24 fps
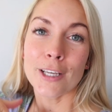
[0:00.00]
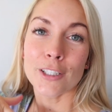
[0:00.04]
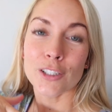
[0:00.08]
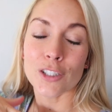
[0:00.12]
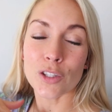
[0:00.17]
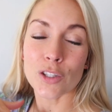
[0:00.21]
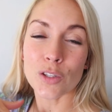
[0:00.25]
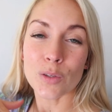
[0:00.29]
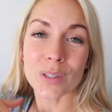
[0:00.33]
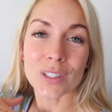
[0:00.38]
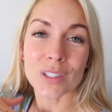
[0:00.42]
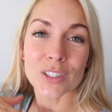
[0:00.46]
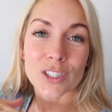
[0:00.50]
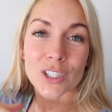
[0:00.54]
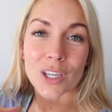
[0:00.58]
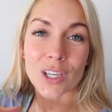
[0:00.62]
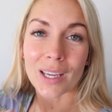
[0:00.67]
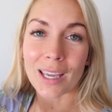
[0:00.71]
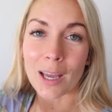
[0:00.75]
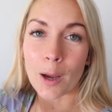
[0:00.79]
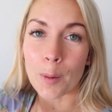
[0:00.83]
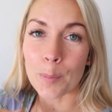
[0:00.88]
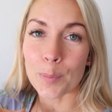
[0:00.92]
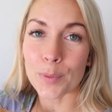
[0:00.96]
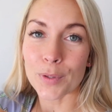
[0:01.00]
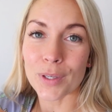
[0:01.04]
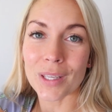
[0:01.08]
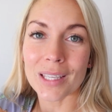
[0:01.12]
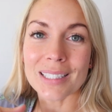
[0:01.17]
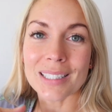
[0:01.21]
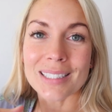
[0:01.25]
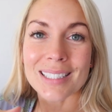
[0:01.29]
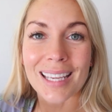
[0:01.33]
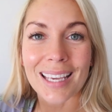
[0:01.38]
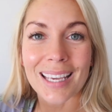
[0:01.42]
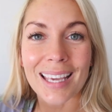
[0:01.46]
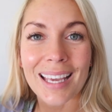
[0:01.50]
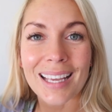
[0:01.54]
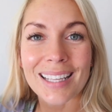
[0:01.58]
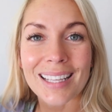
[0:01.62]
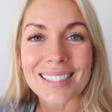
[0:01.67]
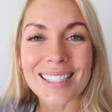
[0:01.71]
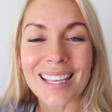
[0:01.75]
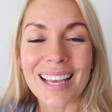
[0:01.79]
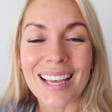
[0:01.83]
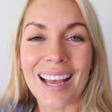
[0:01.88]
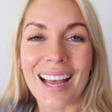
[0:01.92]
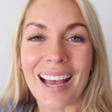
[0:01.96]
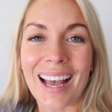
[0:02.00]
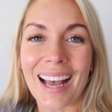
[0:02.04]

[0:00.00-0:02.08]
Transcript: so that you can check out booking tickets.